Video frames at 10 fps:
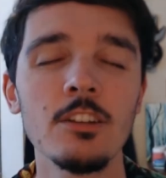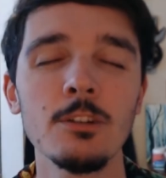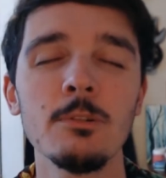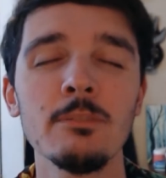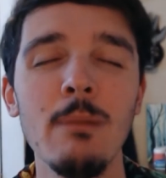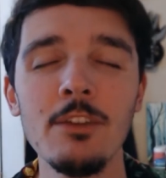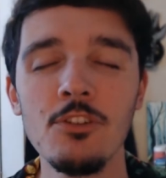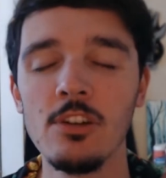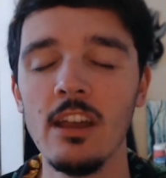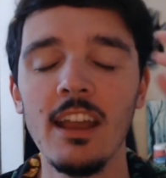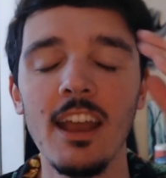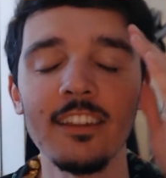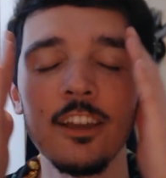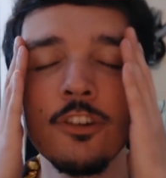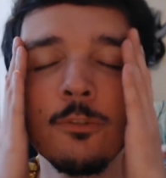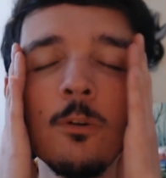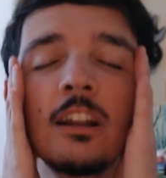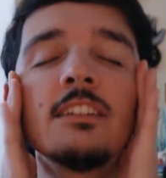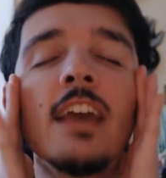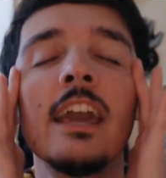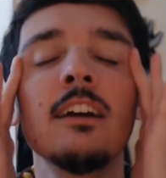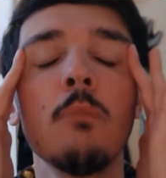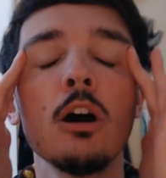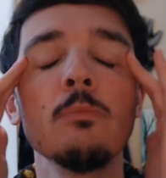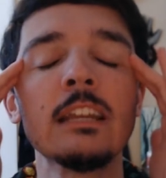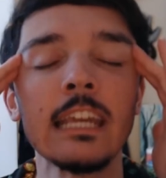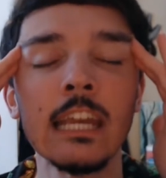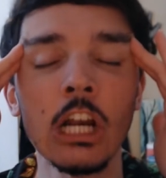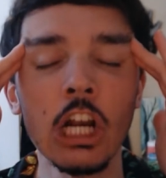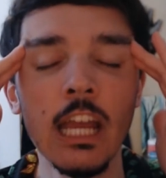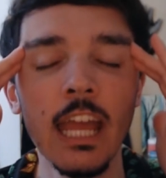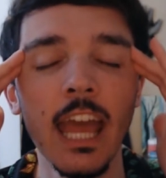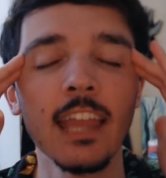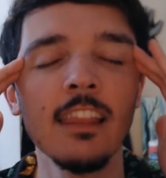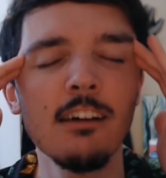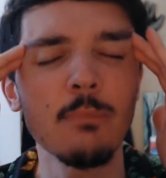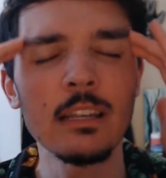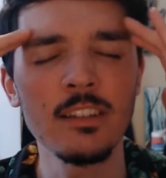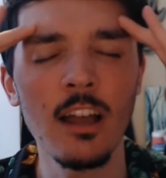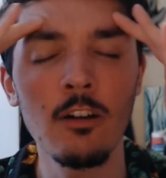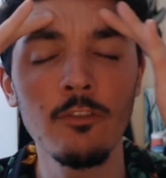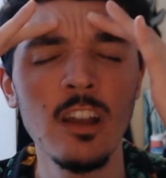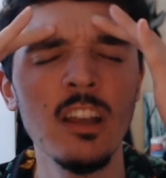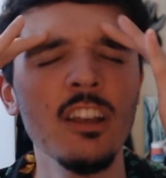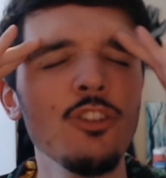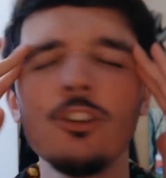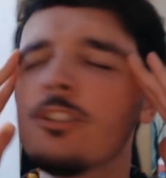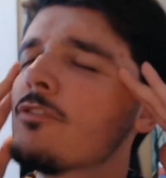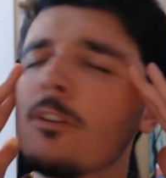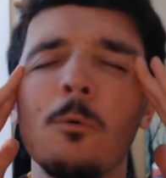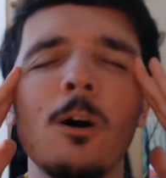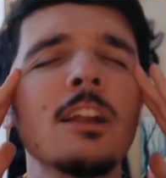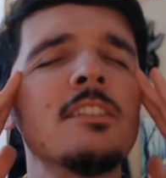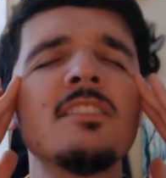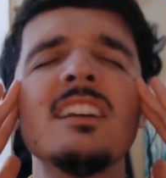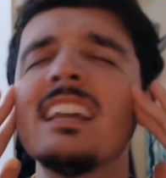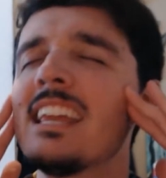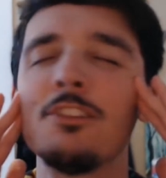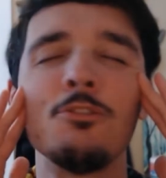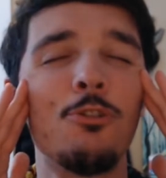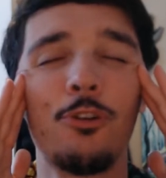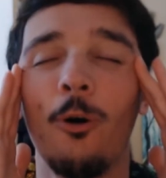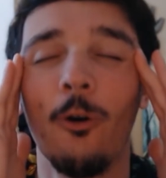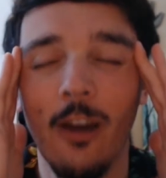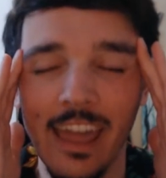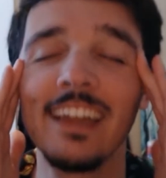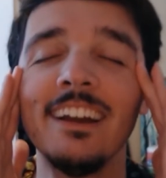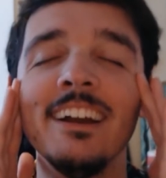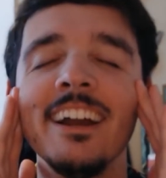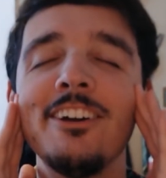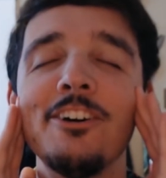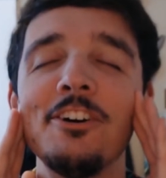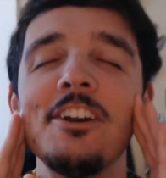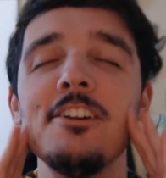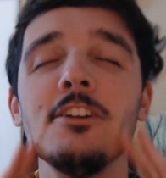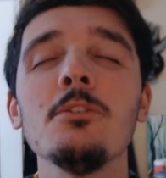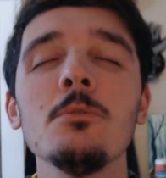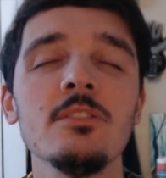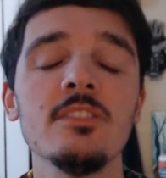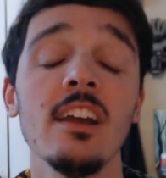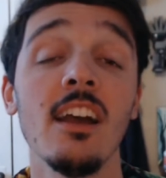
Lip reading: So as much as I just want to take a moment here and let myself, just for once, enjoy good news,